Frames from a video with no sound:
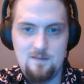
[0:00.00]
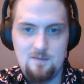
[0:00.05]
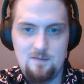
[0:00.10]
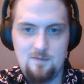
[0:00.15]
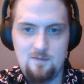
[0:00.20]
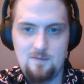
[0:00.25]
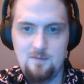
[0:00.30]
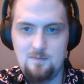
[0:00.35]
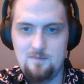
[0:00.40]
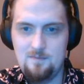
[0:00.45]

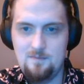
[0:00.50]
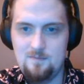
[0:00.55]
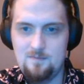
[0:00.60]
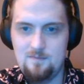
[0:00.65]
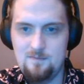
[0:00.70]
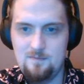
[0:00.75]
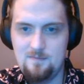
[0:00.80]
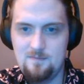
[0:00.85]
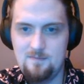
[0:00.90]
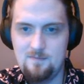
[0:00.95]
Oop.
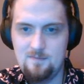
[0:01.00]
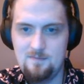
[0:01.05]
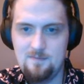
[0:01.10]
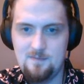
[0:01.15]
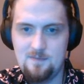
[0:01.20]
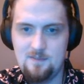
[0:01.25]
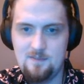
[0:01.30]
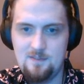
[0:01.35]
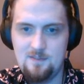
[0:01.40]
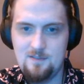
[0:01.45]

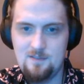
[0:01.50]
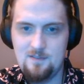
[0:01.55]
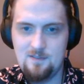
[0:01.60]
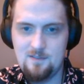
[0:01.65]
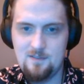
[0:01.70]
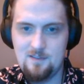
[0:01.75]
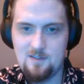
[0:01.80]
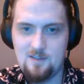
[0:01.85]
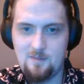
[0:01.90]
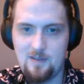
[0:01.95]

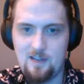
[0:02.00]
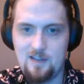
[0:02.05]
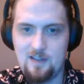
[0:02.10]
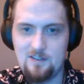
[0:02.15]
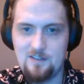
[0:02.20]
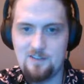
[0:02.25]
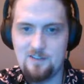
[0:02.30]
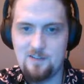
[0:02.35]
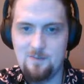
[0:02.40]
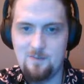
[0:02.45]
Come
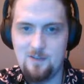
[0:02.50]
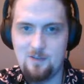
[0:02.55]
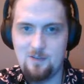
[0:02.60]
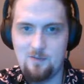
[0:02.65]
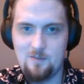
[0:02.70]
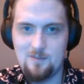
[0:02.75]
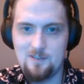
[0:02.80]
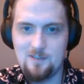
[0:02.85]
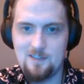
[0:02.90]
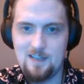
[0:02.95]
on, just give me
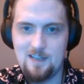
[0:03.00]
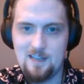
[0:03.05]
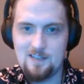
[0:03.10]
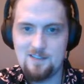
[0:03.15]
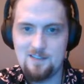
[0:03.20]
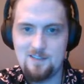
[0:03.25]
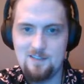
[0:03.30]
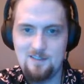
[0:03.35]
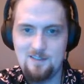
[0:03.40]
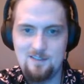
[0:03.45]
normal text.